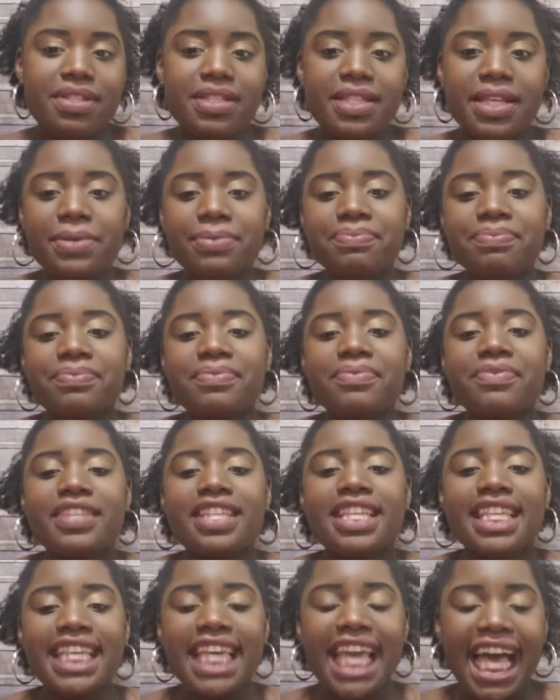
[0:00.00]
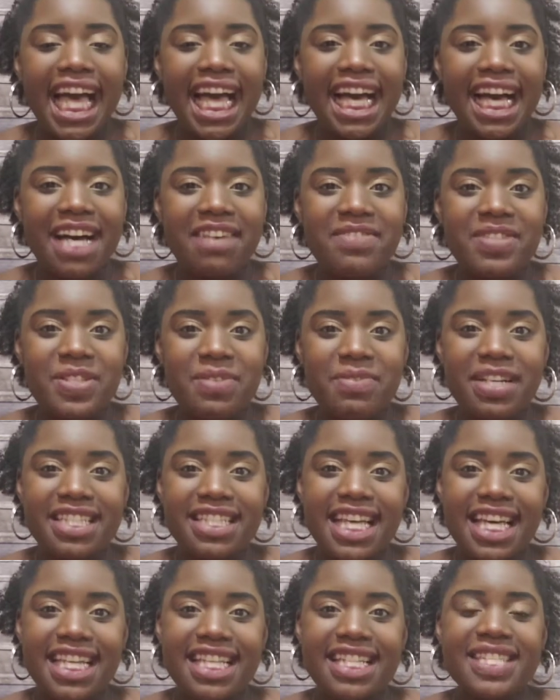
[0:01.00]
So yeah, I'm super
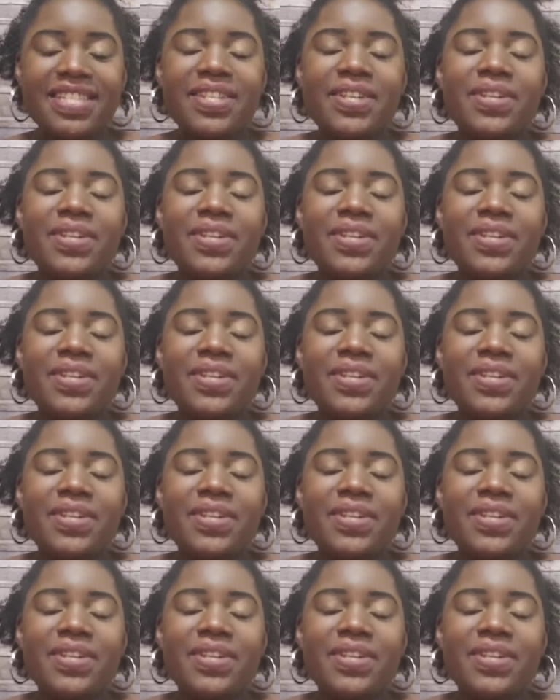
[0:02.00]
excited.